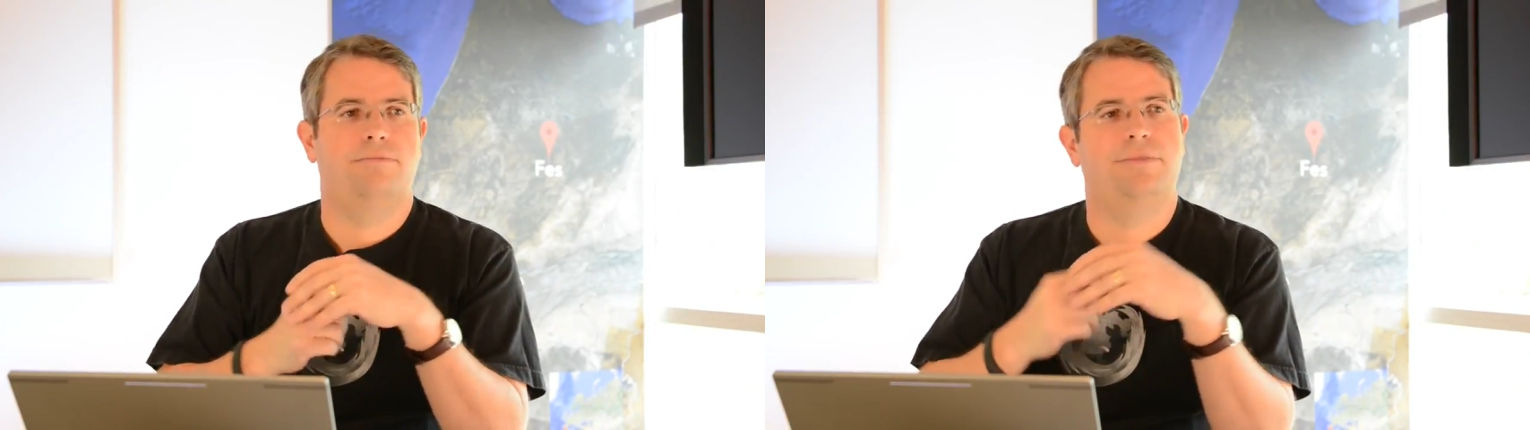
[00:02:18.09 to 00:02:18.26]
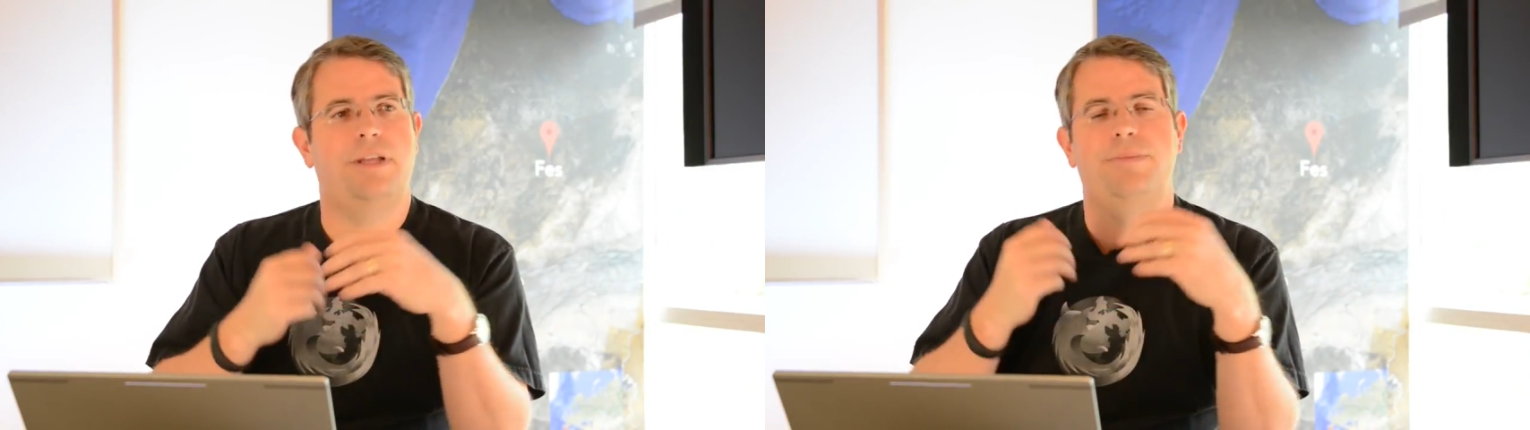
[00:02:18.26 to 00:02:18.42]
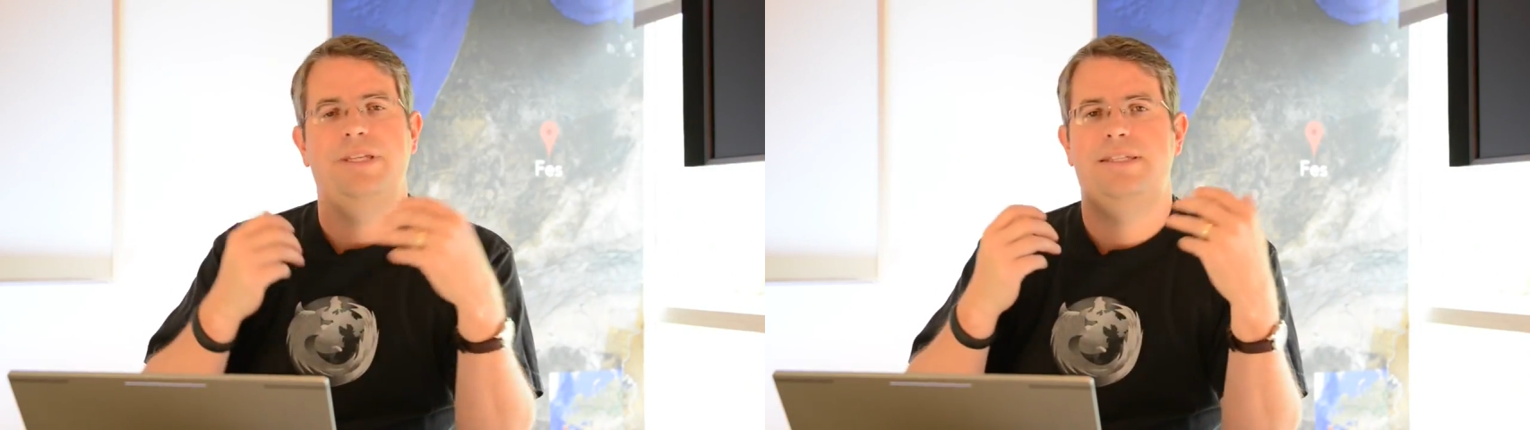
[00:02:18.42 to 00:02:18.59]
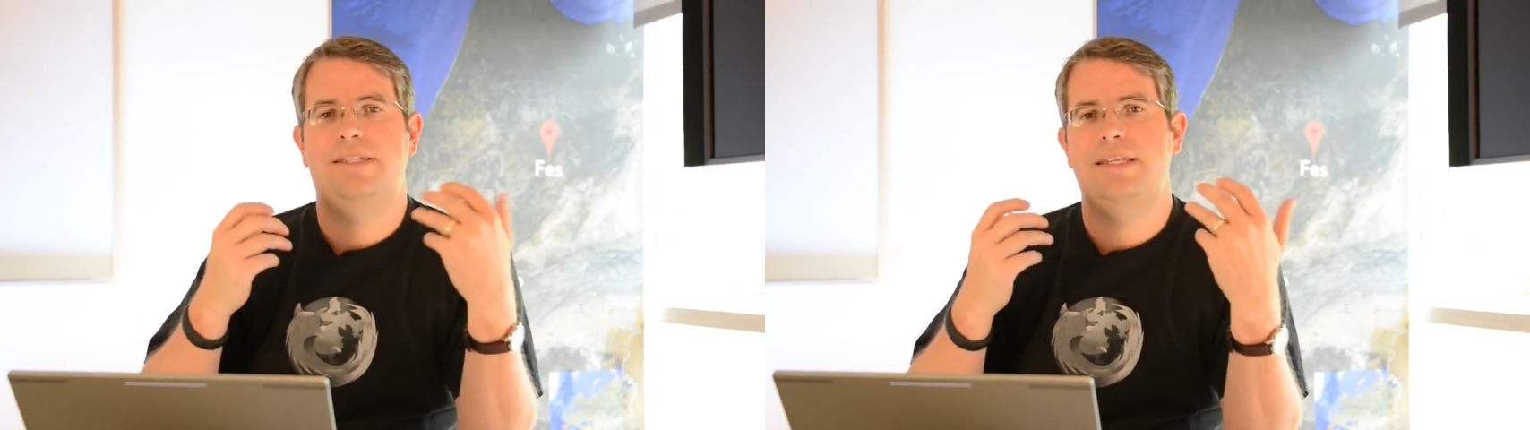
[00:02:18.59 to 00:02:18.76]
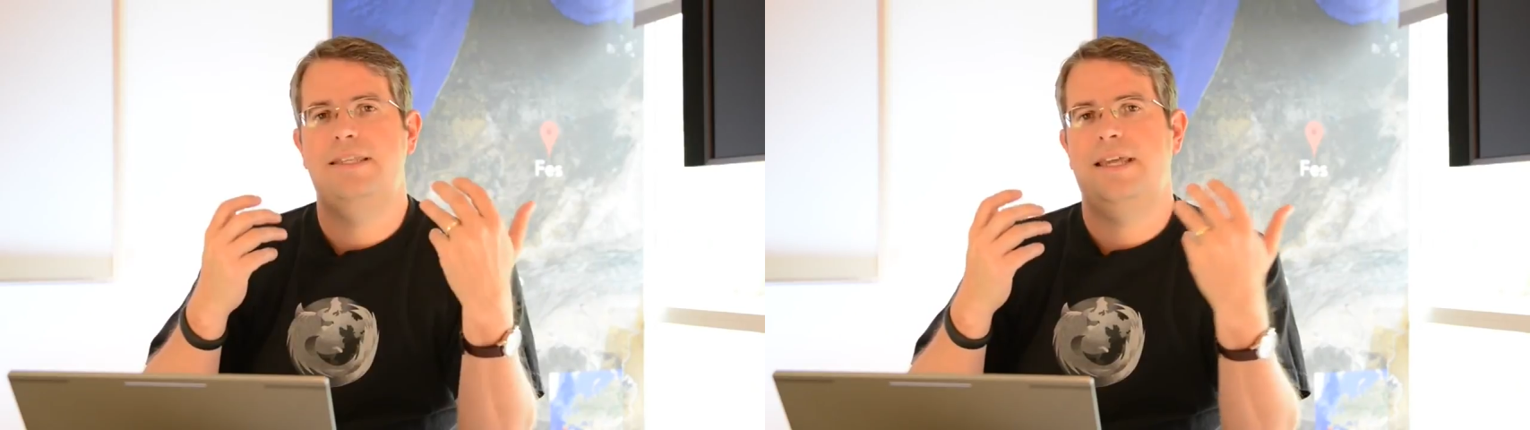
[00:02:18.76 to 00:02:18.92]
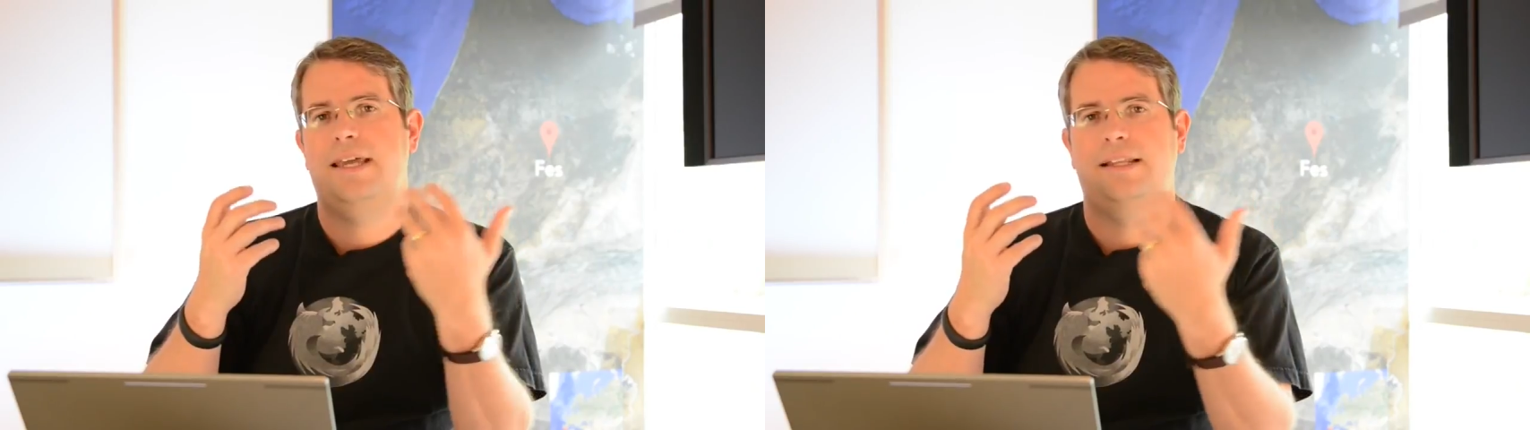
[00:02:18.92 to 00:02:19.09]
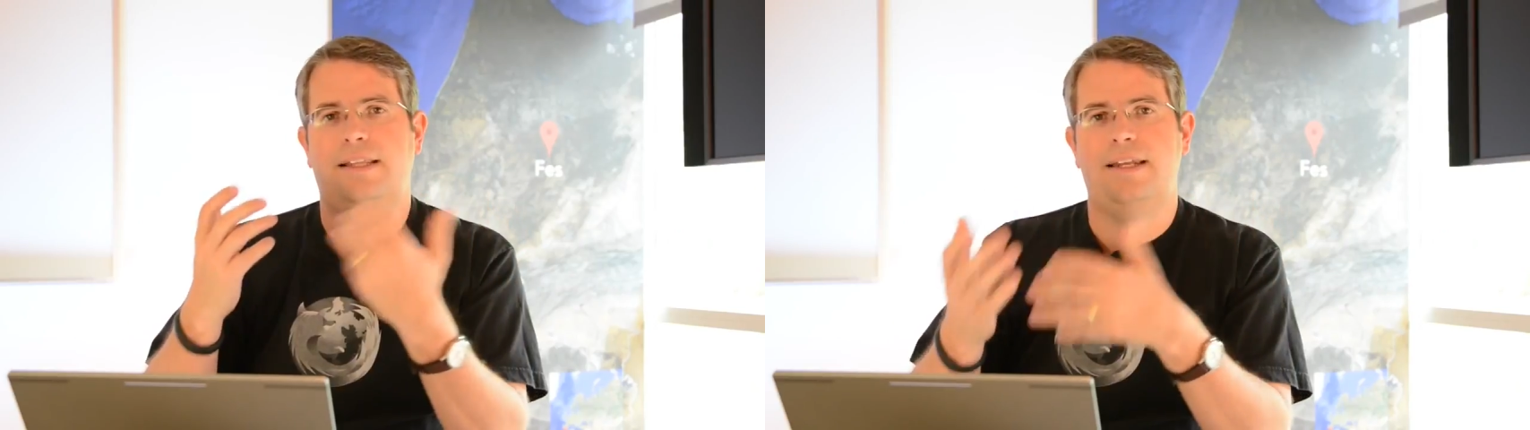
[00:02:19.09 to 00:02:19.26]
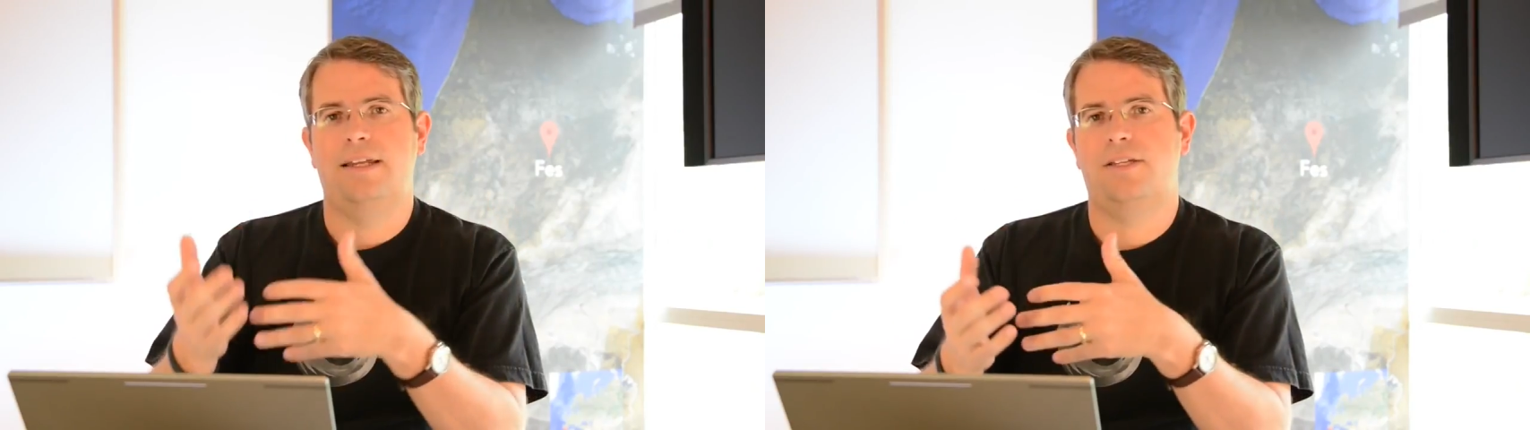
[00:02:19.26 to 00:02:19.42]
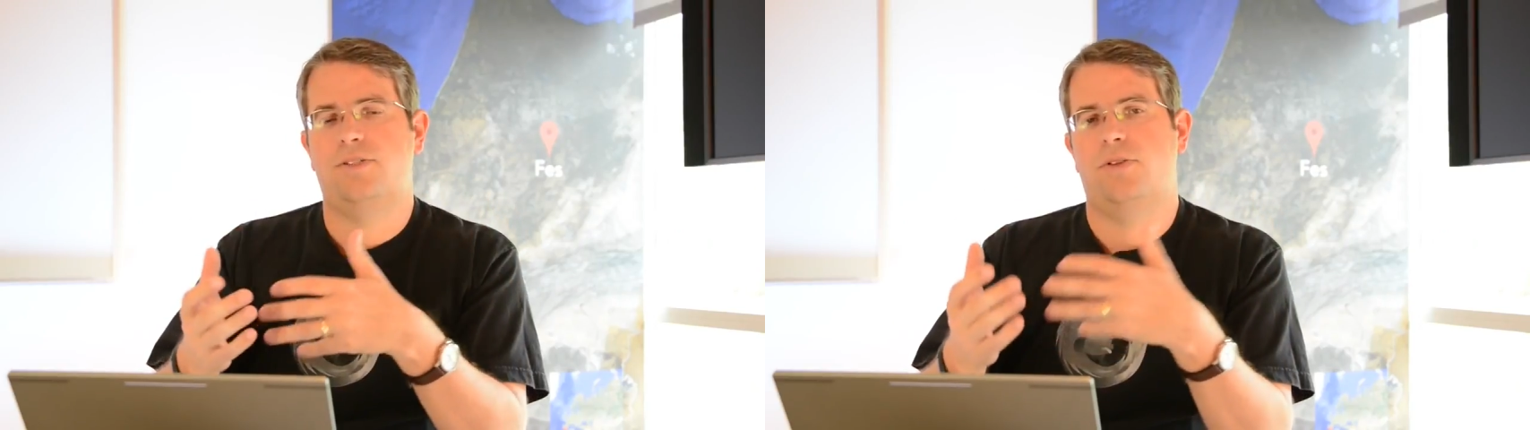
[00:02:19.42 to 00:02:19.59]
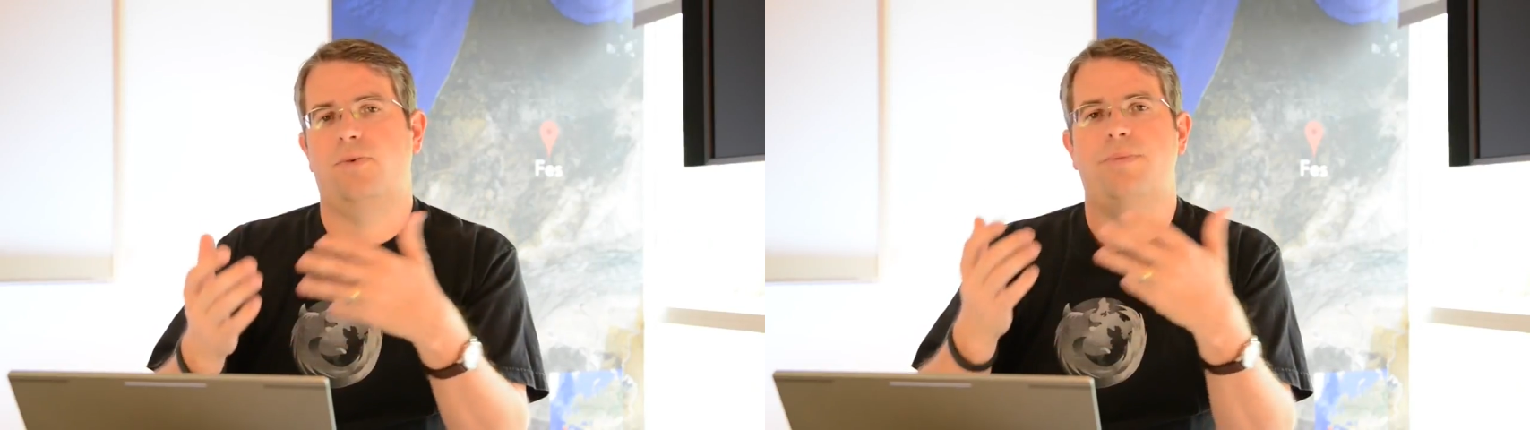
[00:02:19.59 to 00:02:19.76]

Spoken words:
let me see the analytics or the